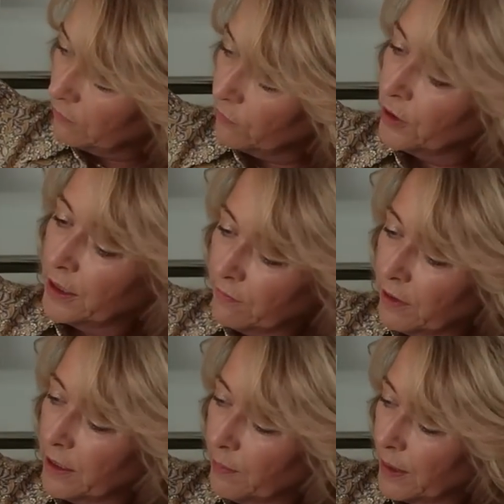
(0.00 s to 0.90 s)
really,
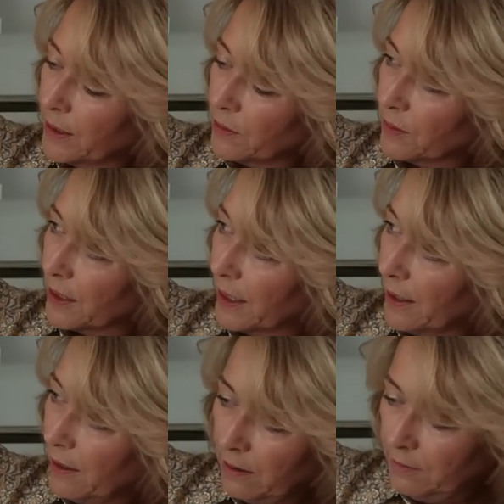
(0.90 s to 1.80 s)
really pleased with
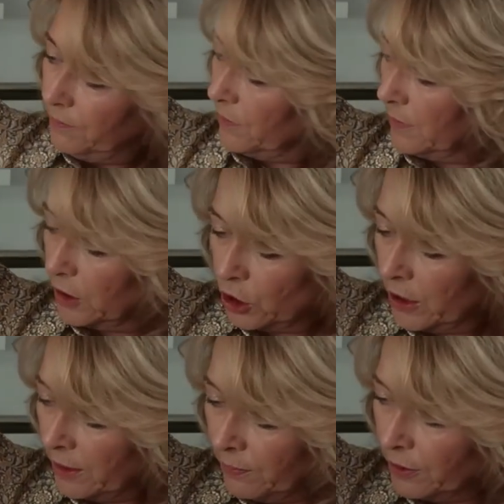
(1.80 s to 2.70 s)
it.
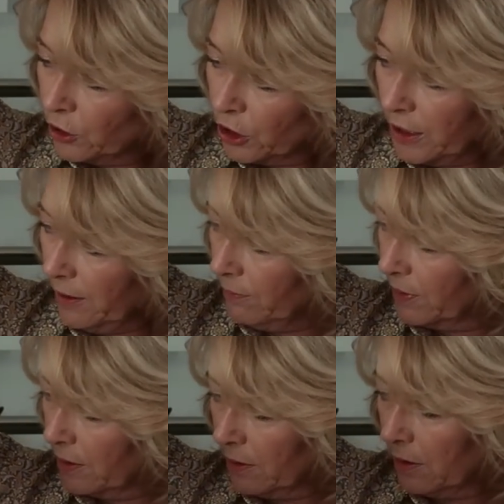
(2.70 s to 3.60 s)
Cheap as
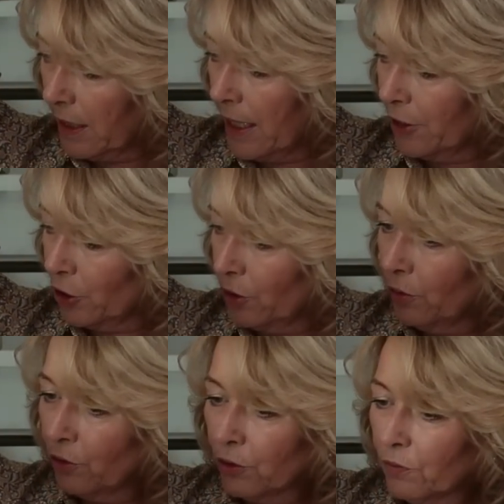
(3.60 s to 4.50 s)
chips, as
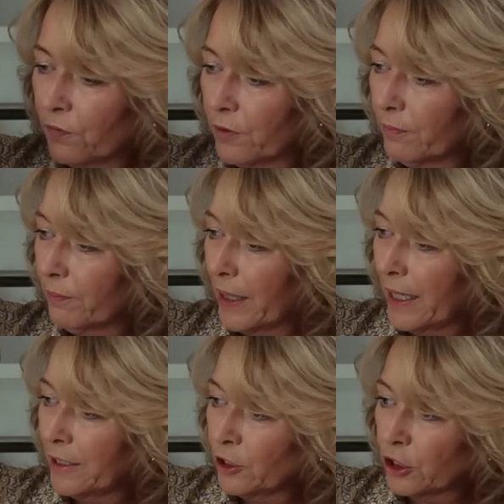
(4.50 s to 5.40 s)
usual from
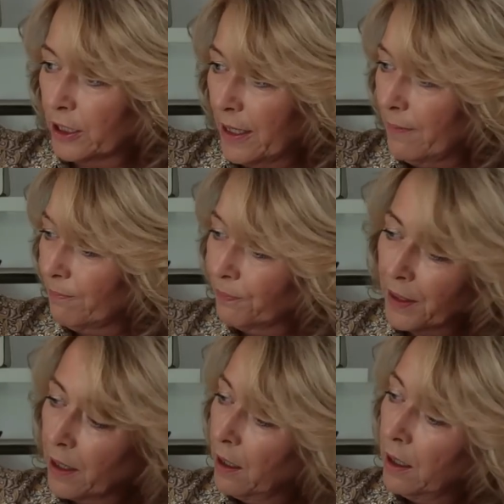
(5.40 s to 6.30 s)
H&M.
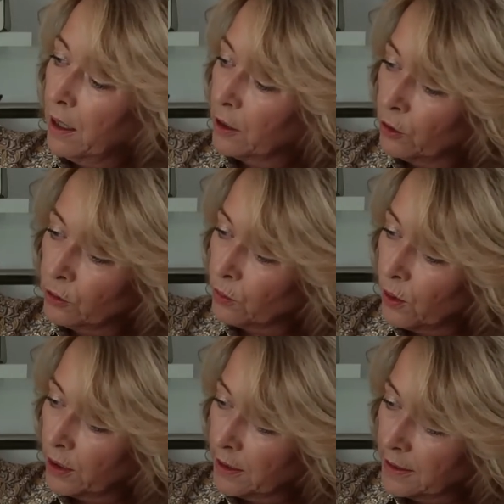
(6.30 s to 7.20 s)
good
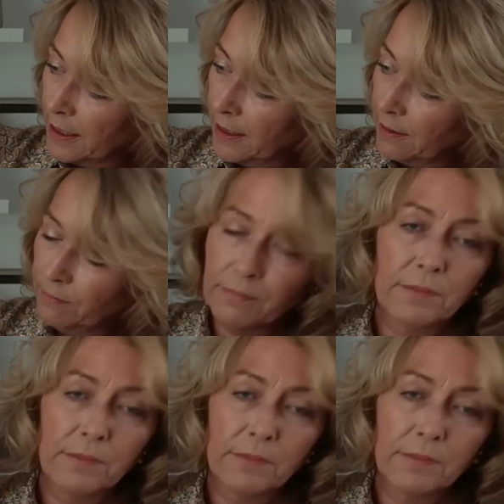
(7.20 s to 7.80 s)
quality,